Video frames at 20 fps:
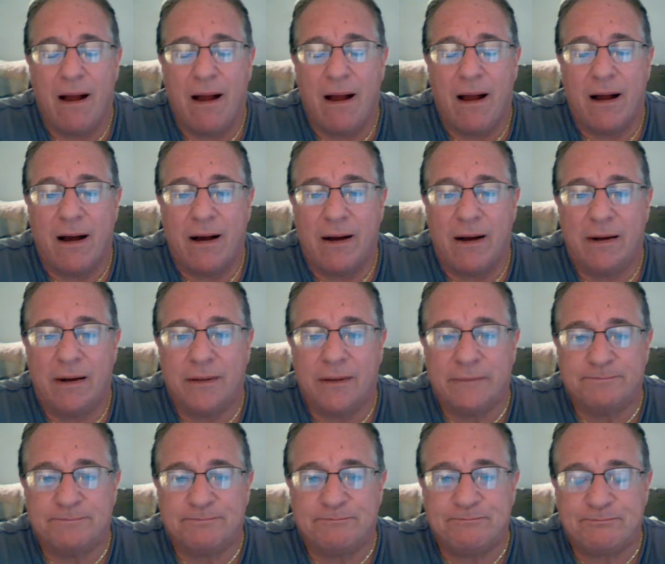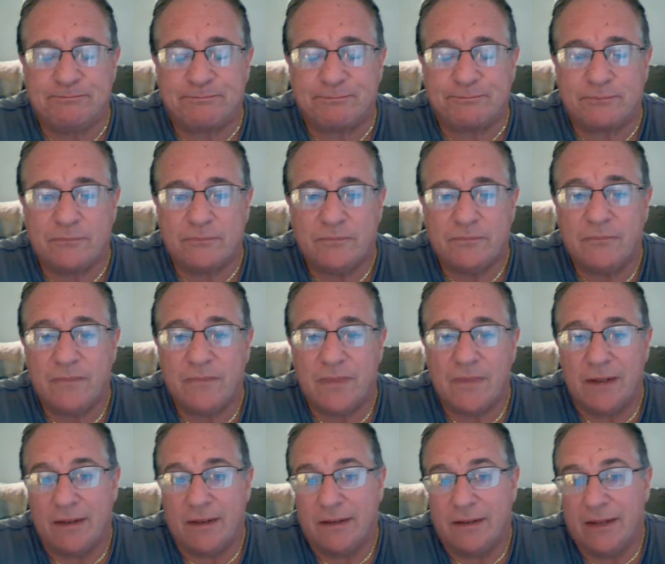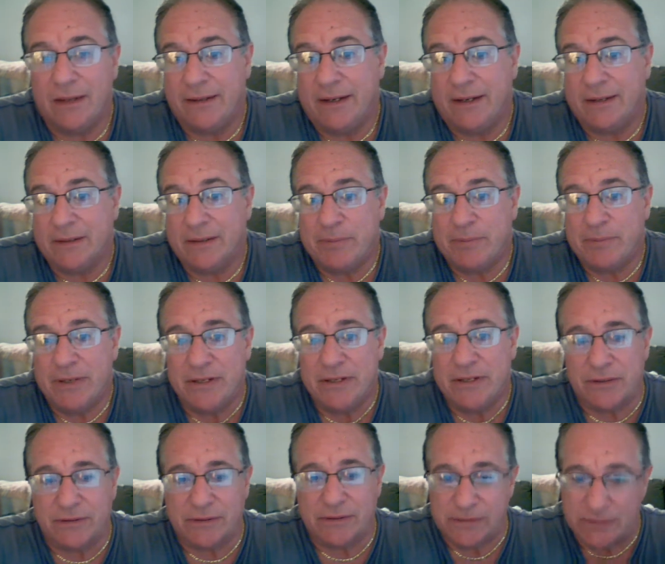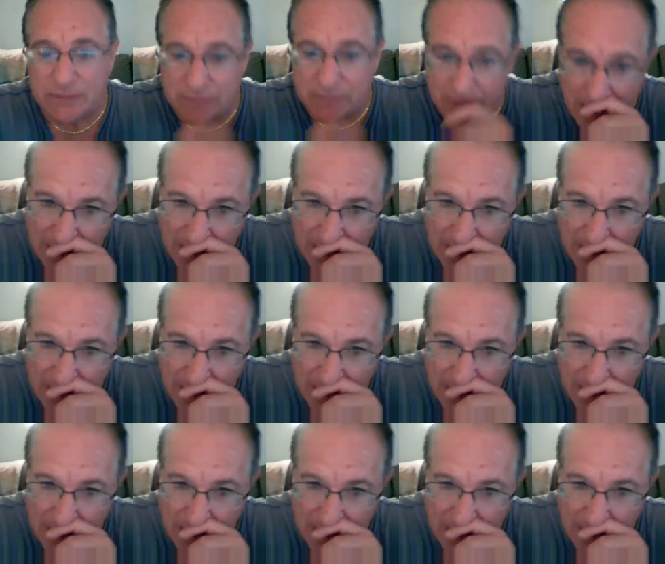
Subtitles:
Then you get the pitchers.